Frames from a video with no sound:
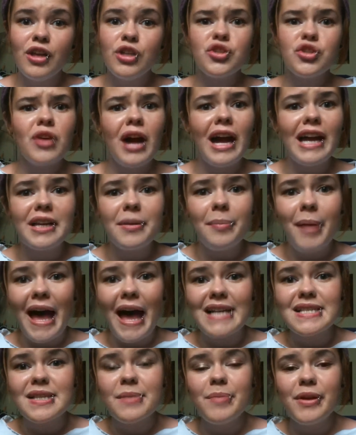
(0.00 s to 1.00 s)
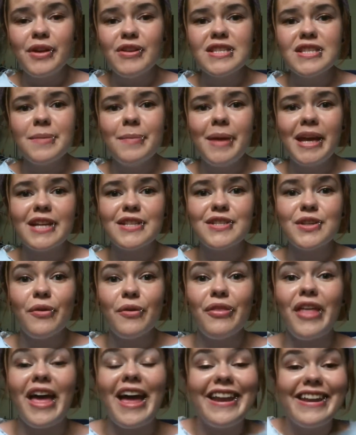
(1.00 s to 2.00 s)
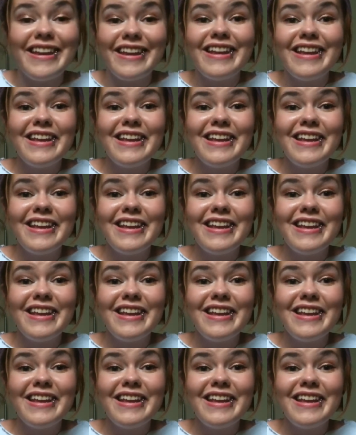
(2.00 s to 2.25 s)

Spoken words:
Trying to pass a bill to make it so that